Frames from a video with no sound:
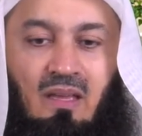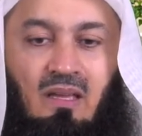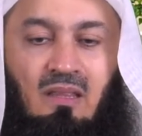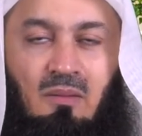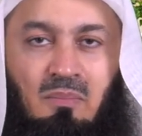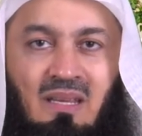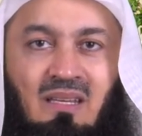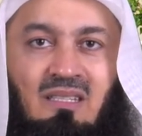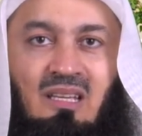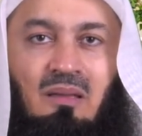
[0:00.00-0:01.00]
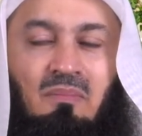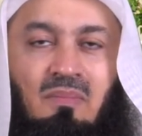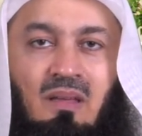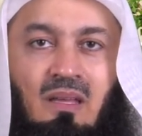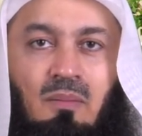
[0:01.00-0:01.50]
In the meantime,
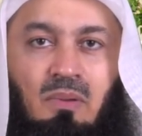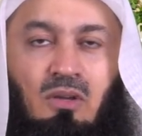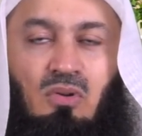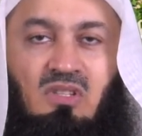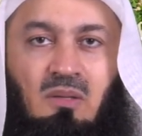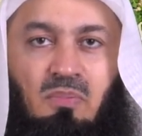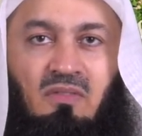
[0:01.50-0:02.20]
because the